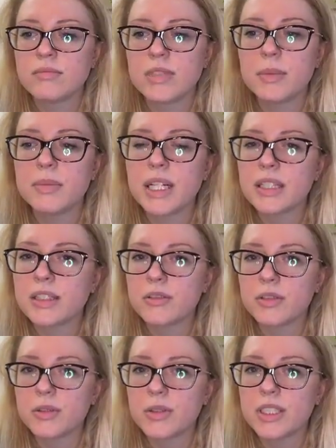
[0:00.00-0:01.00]
I'm not the
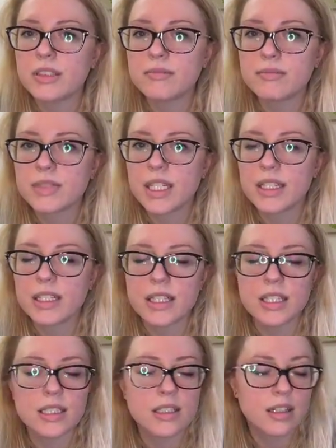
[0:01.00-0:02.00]
only one, kind of
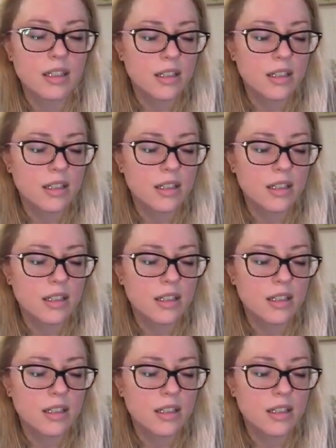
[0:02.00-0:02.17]
thing.